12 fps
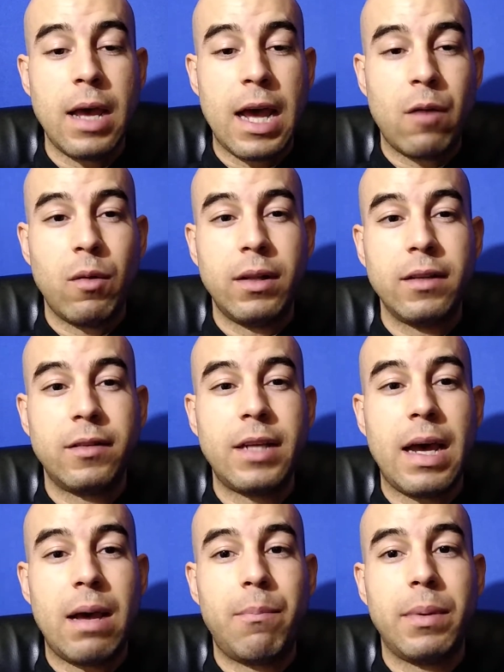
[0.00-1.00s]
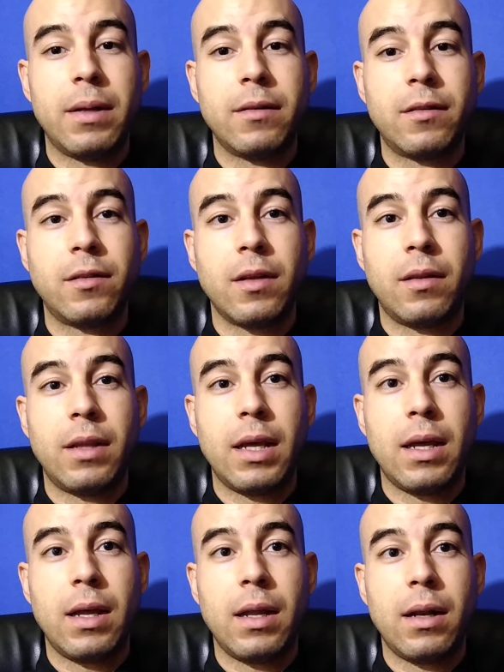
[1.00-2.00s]
And when this happens,
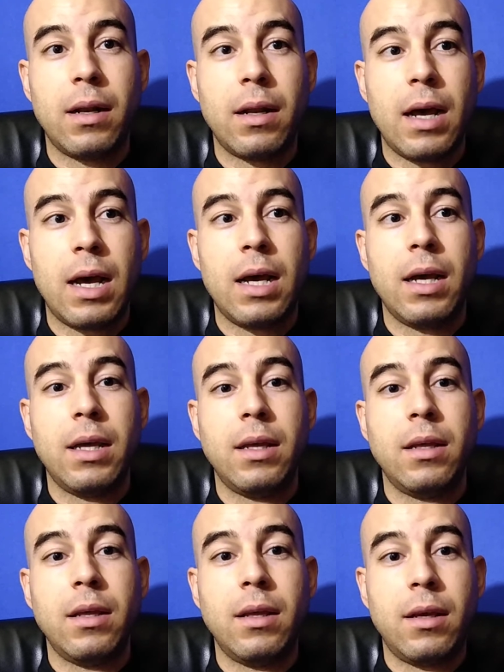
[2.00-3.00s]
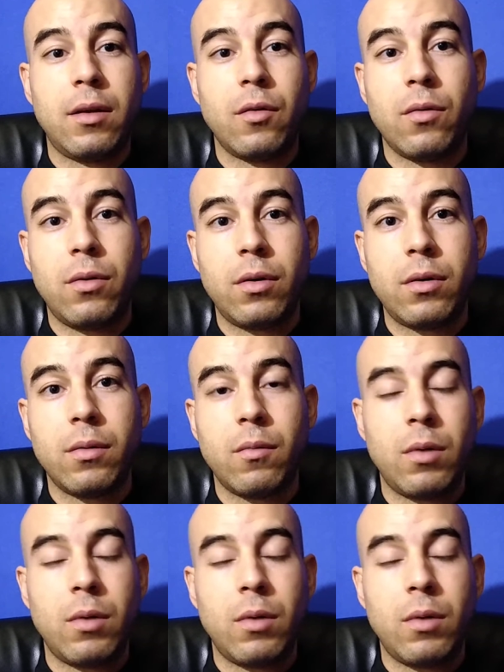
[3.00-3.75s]
then I ignore,